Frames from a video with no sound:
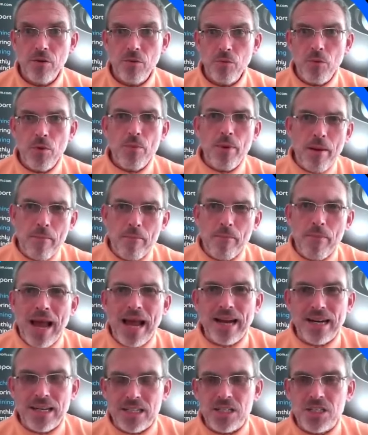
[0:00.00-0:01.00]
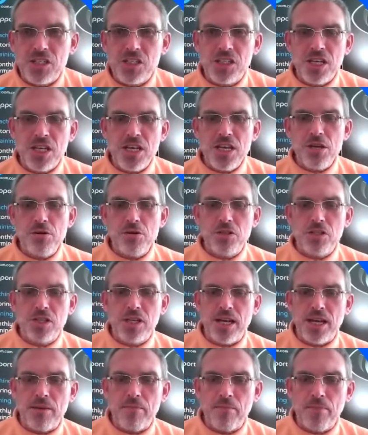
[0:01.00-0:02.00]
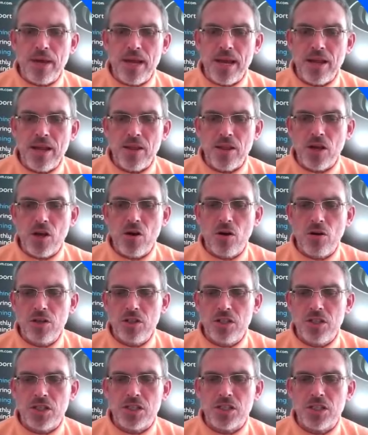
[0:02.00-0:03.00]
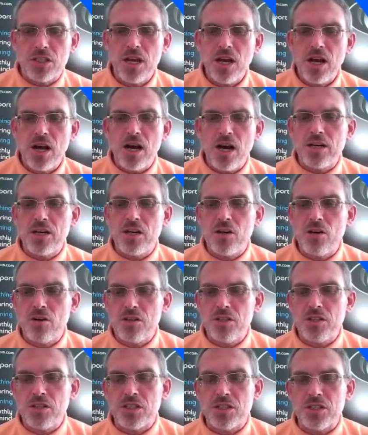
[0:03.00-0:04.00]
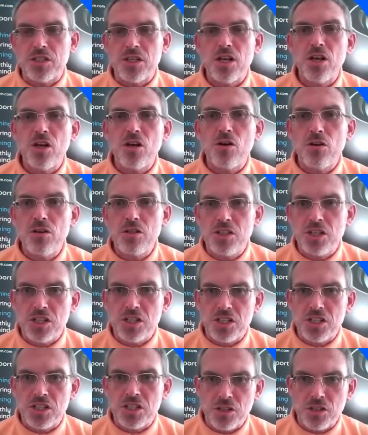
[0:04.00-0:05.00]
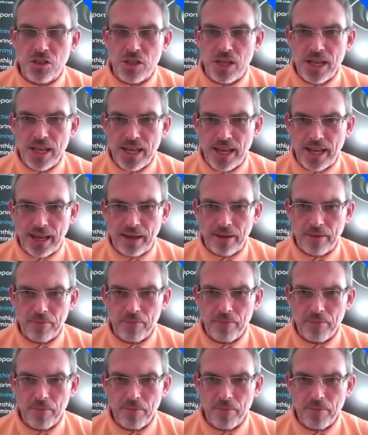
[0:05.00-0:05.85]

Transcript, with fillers: we went back to CUC and being the conscious, unconscious, consciousness thinking.